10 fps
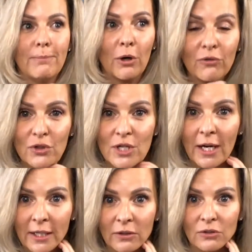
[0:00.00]
Barford
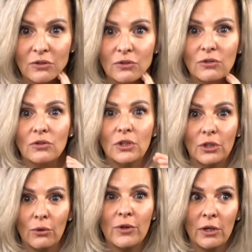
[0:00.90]
Tigers,
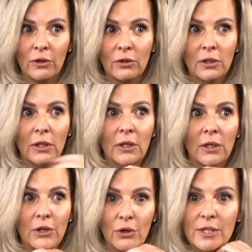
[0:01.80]
they're
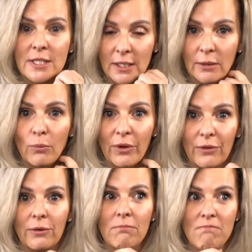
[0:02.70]
a team
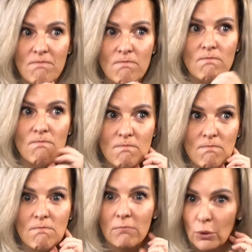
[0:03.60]
with
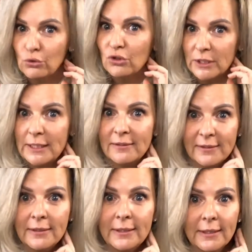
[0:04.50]
mostly East
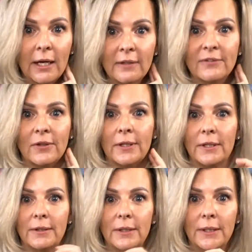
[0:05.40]
Indian guys on it.
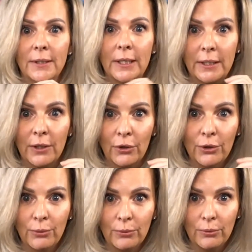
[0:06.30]
Like, are
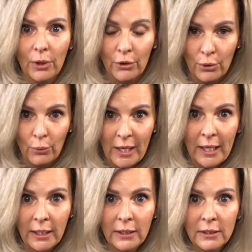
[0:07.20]
you
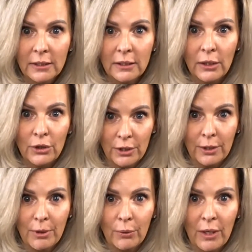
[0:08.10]
okay? Are you going to
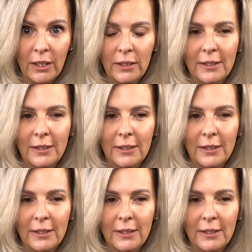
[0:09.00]
be okay?